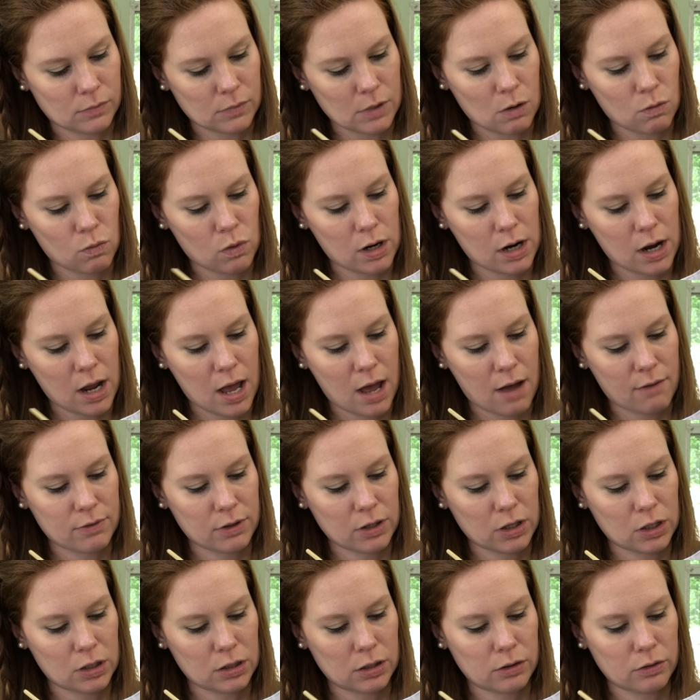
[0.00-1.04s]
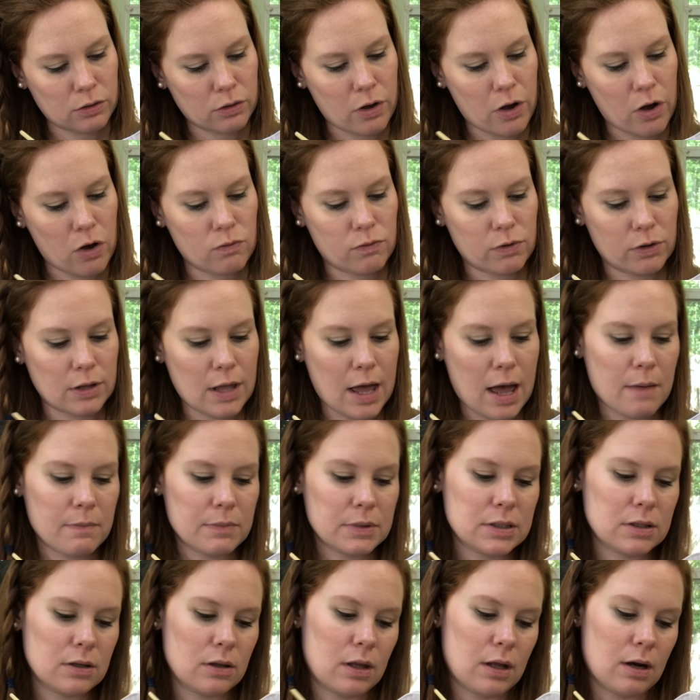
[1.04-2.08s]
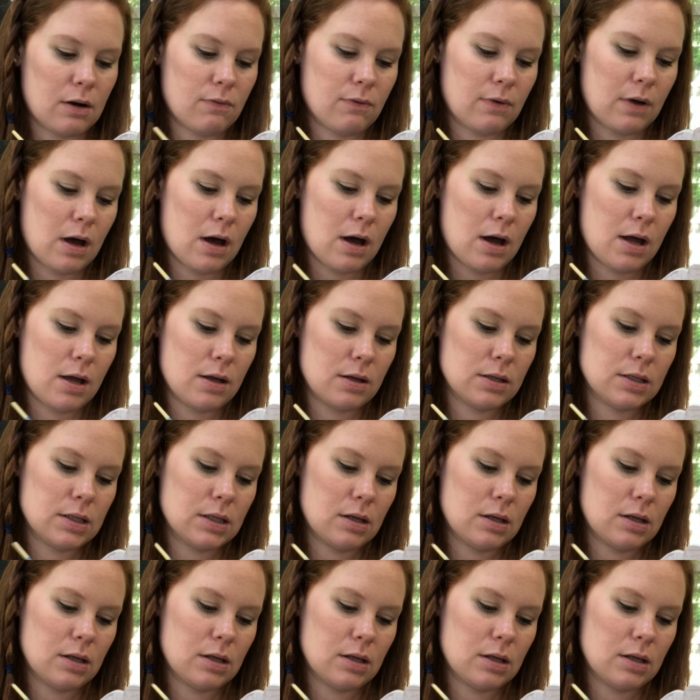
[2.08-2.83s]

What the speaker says: I want to have a good little overlap so that I've got